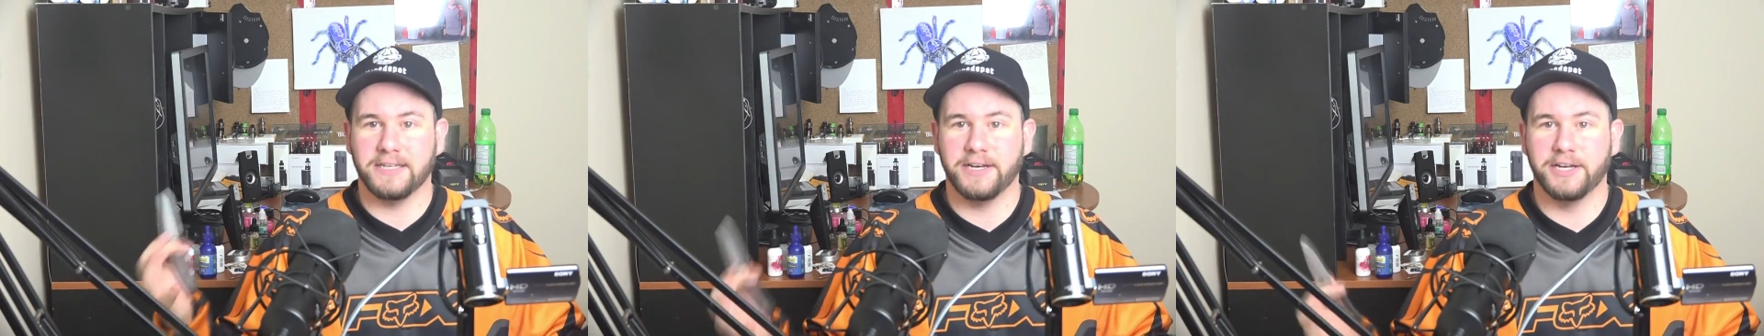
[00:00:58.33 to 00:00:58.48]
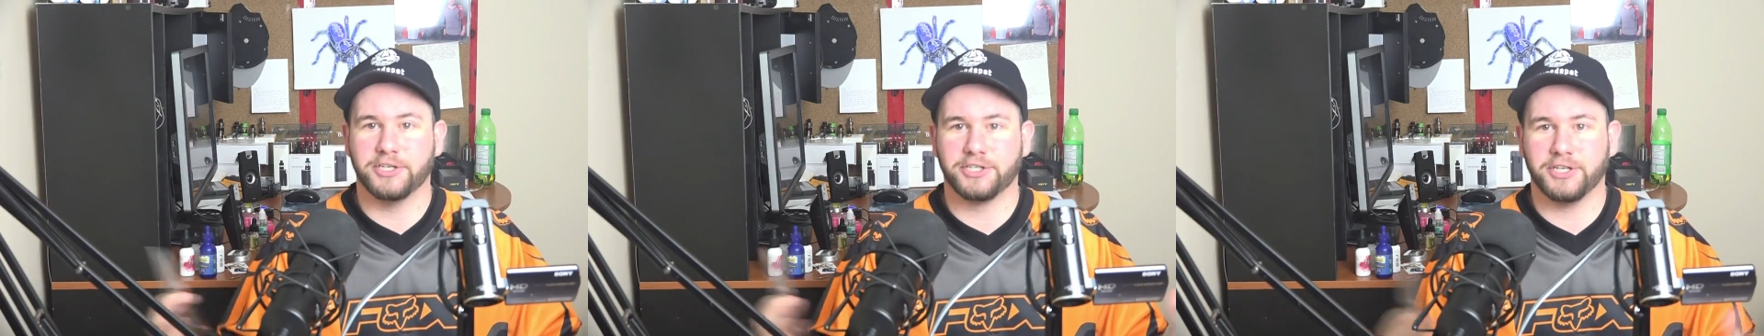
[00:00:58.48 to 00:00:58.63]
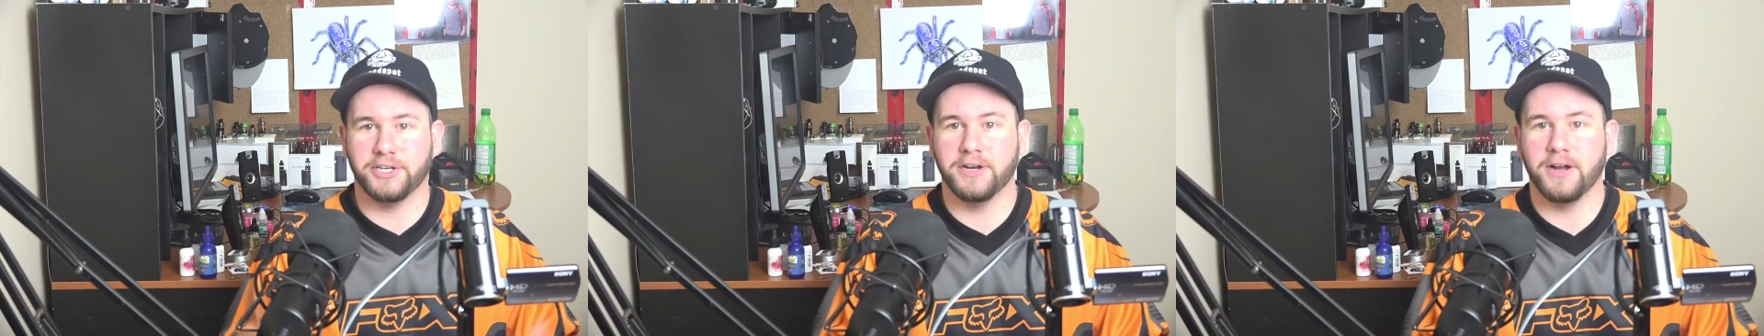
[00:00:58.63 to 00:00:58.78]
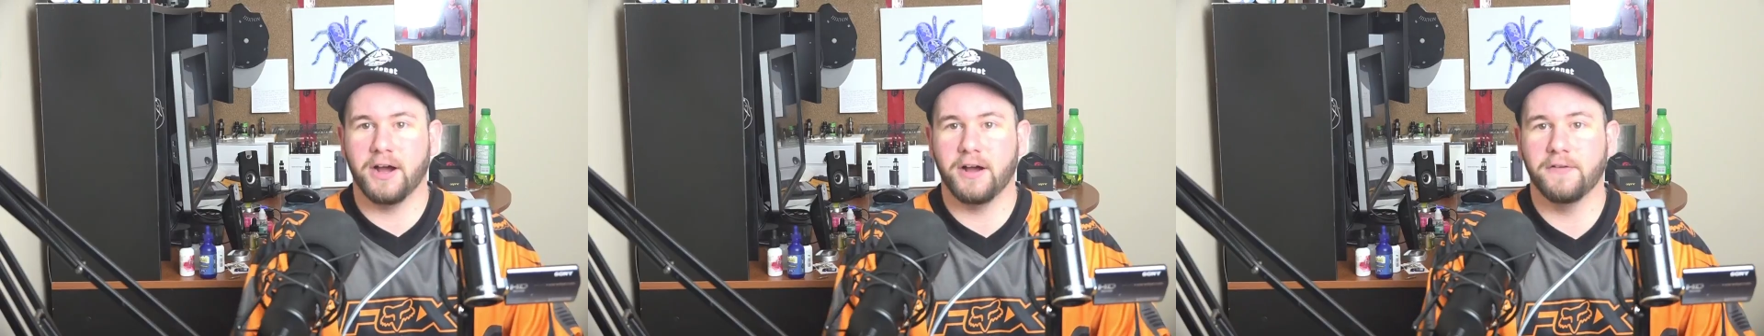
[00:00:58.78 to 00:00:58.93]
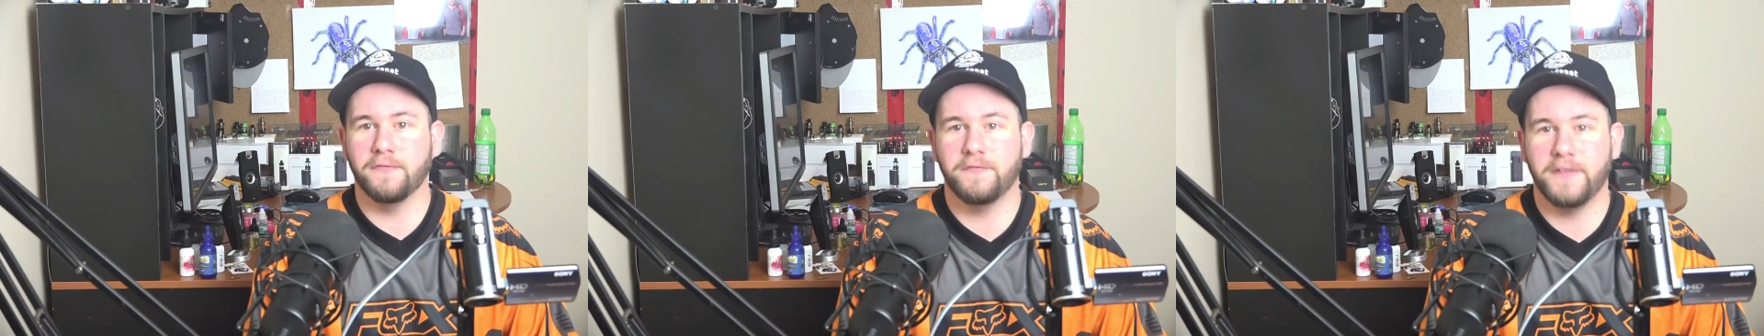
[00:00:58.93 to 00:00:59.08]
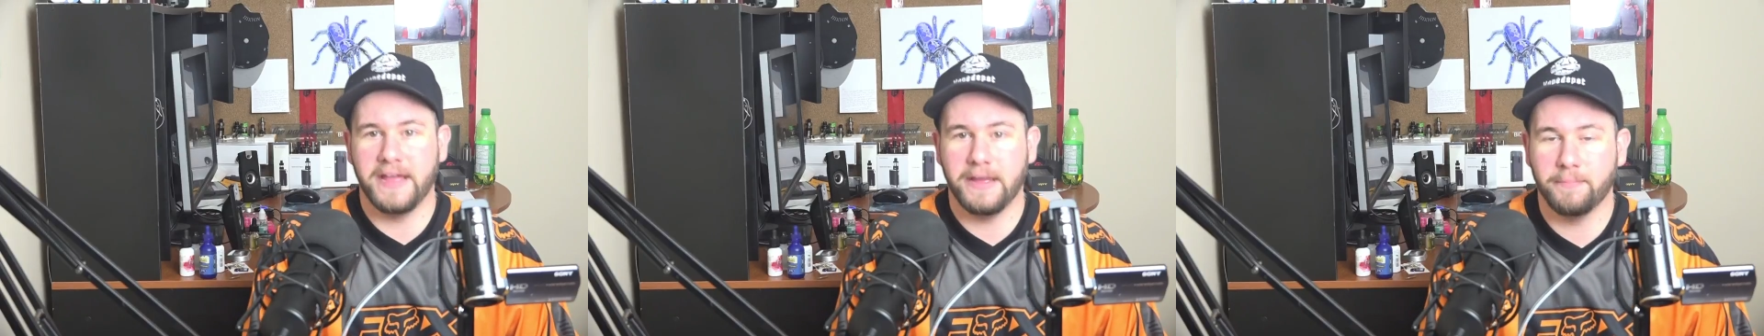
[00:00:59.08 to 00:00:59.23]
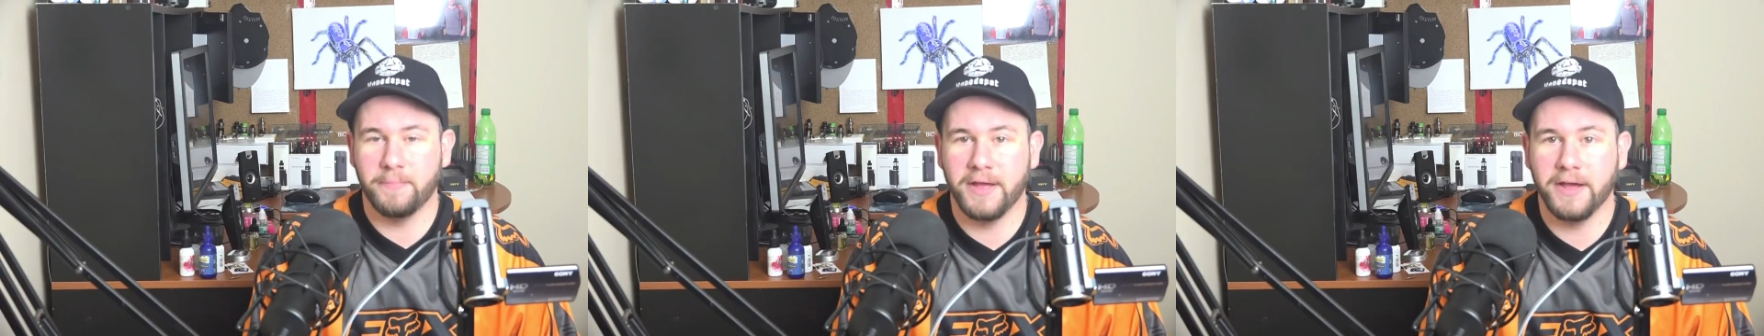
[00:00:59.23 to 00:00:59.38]
edition of
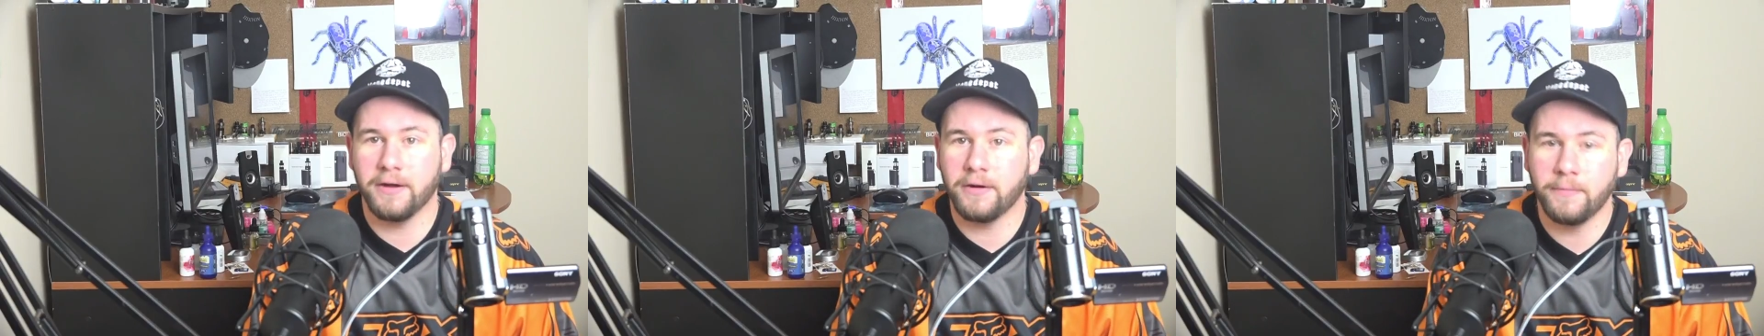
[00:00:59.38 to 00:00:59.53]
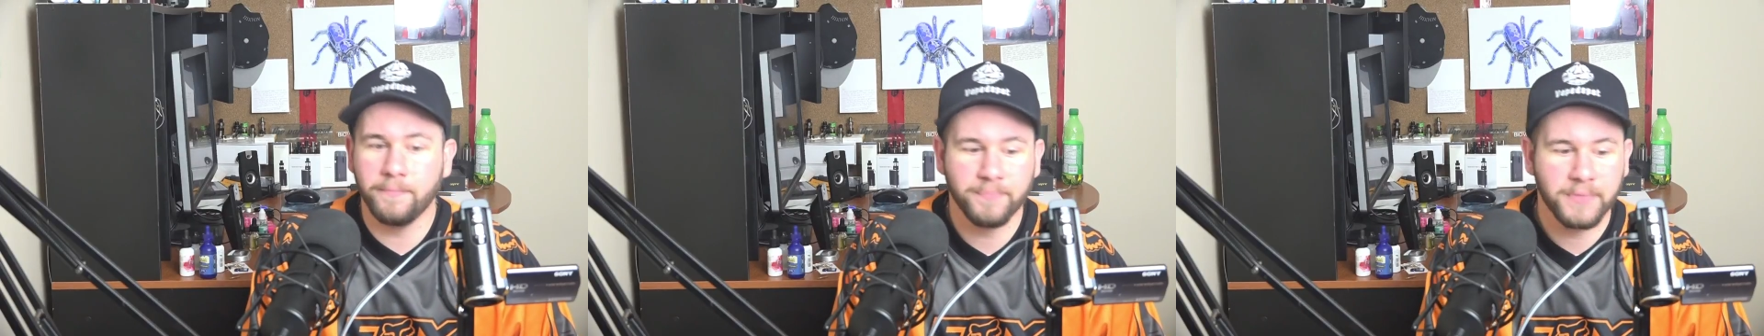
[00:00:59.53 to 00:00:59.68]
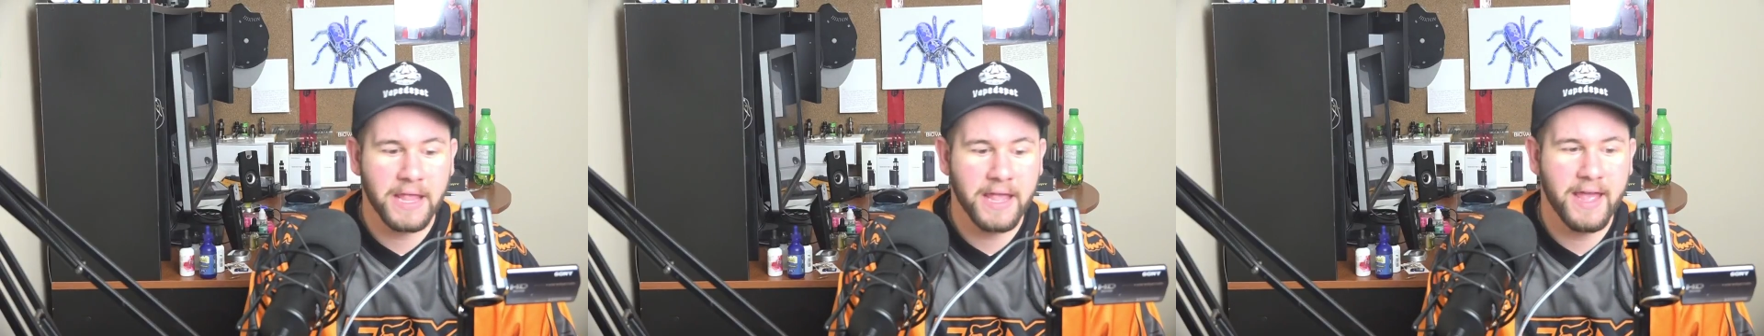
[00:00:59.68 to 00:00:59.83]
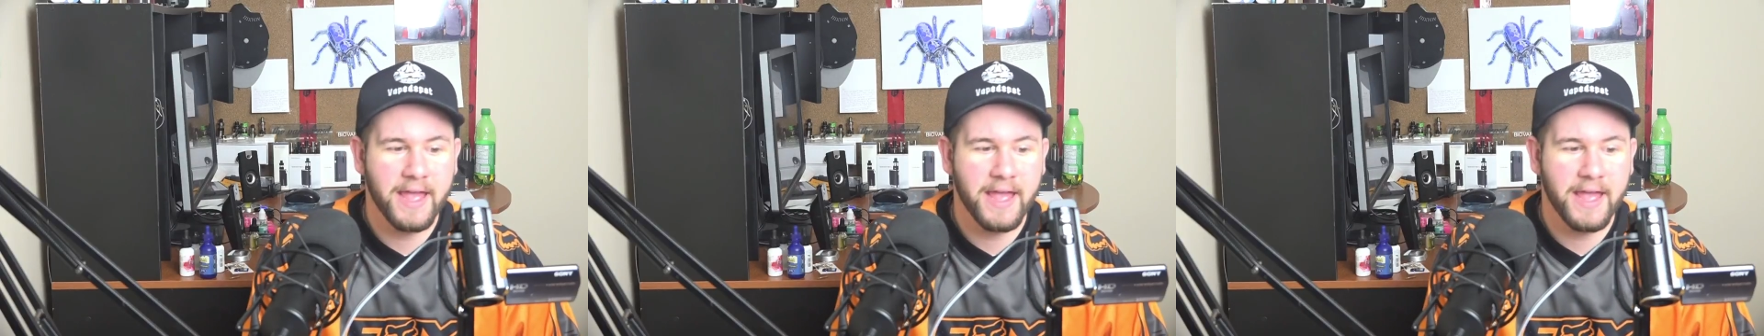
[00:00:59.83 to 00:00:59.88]
Vape Mail.